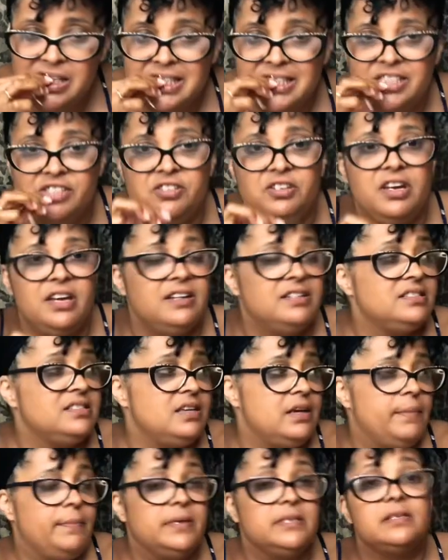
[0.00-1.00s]
And you can't
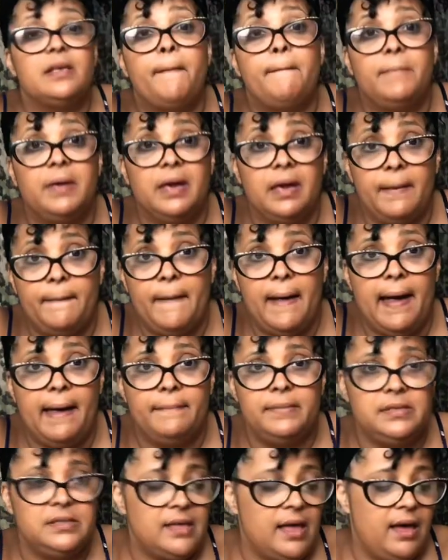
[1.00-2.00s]
see it, but it's a big pot
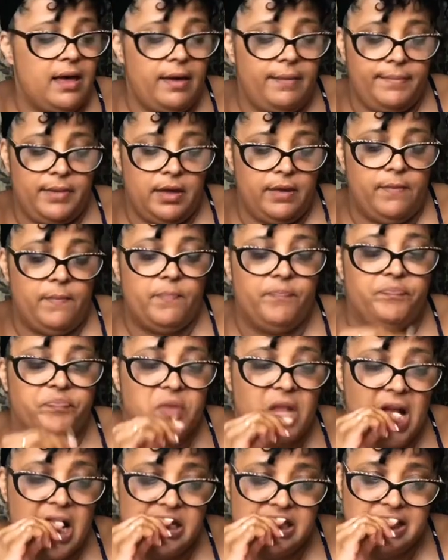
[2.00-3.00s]
beside me.
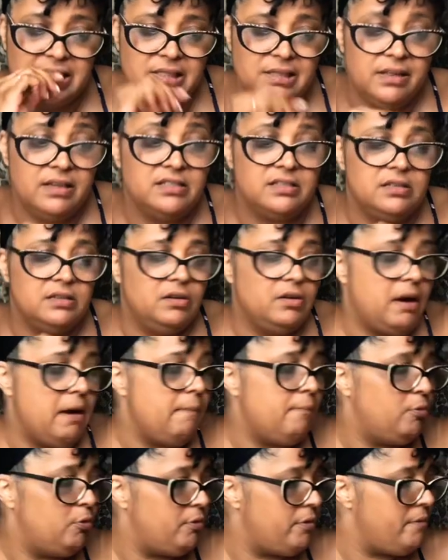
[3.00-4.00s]
They still
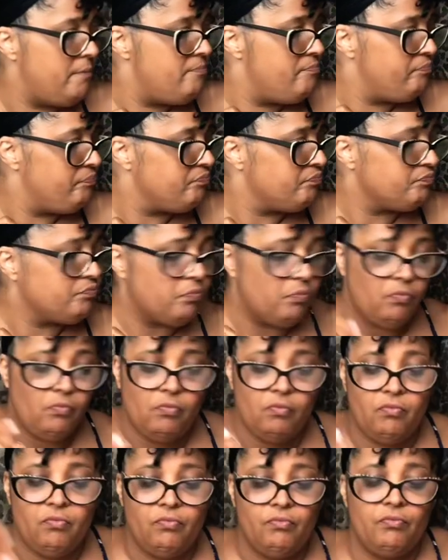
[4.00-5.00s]
got more.
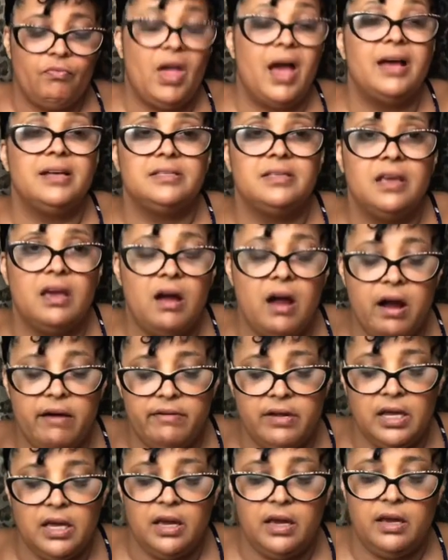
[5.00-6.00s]
Isaiah
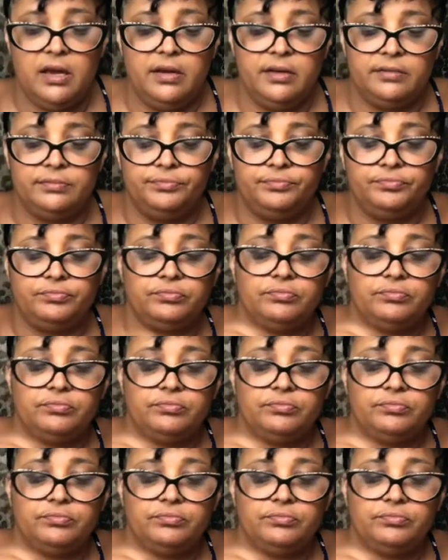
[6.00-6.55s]
already ate.